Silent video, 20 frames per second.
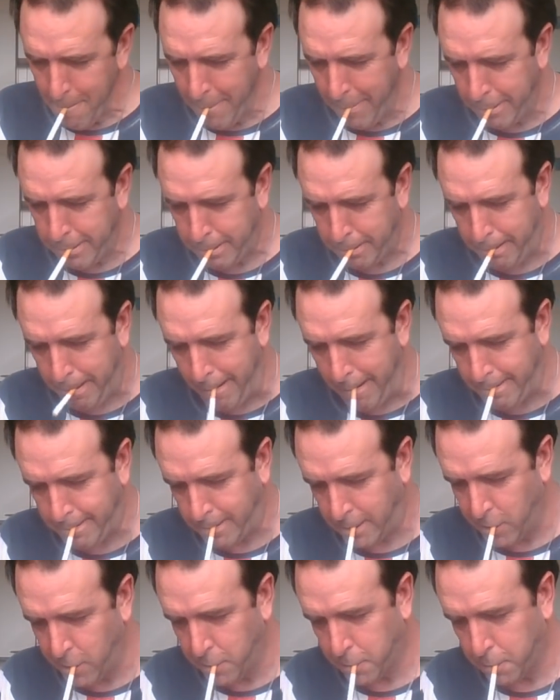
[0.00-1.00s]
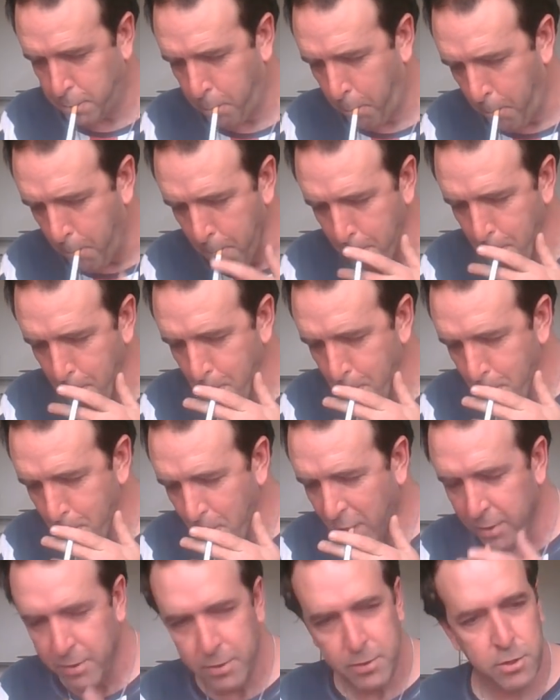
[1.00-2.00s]
So God says,
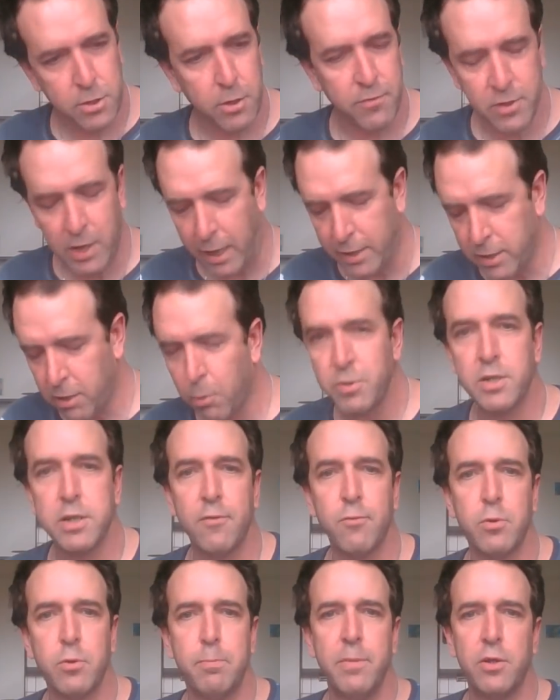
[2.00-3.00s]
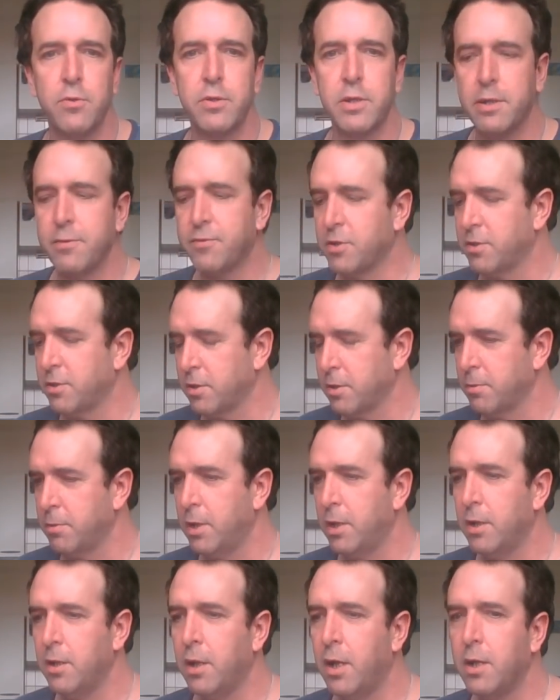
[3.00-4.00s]
servant. I always love when Milton gives us
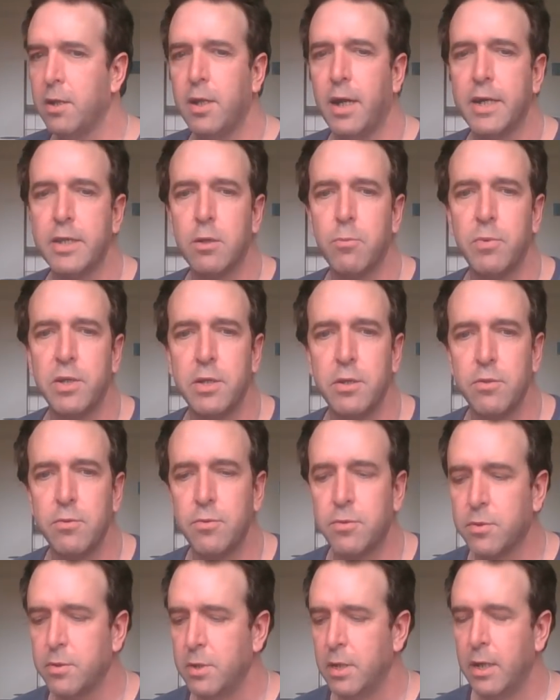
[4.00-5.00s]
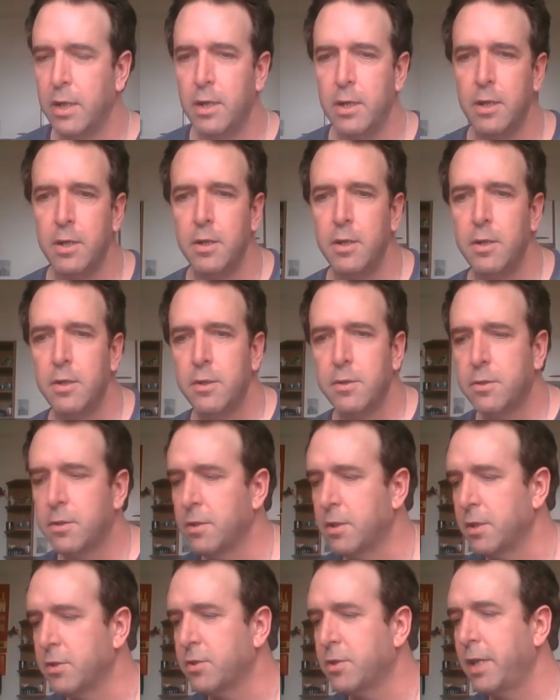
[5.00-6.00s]
a line that we use to
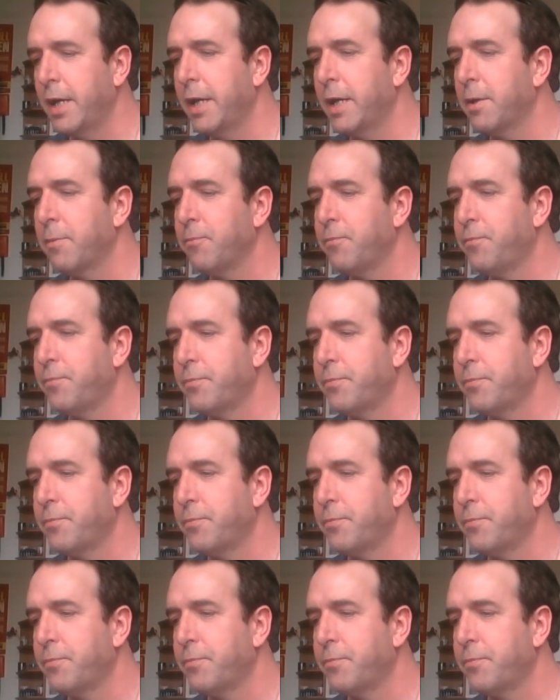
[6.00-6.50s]
this day.